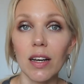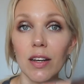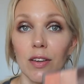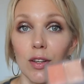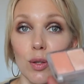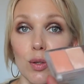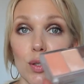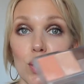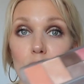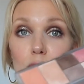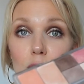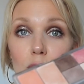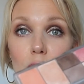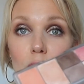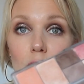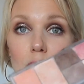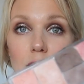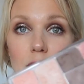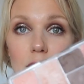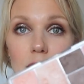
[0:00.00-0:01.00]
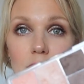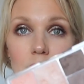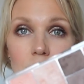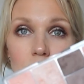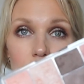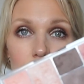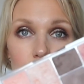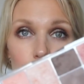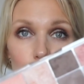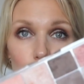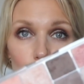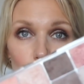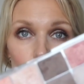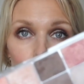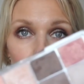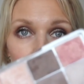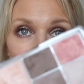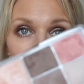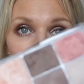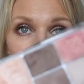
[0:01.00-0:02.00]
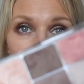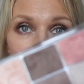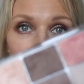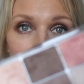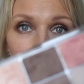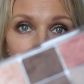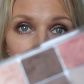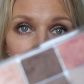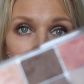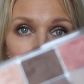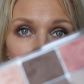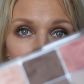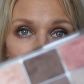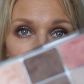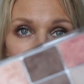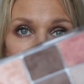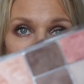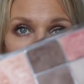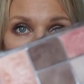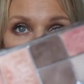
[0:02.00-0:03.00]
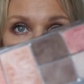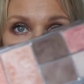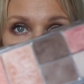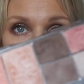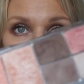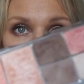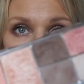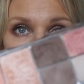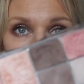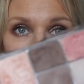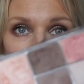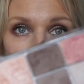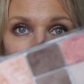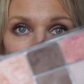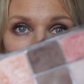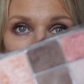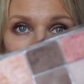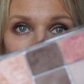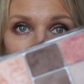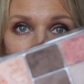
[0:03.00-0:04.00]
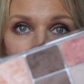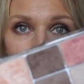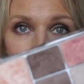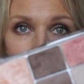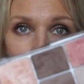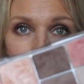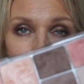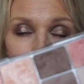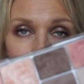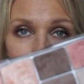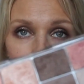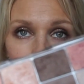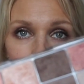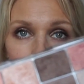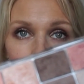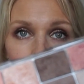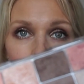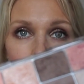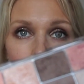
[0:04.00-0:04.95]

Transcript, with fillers: I use it a lot. Uh, probably cannot see it, but eyeshadows like really dented.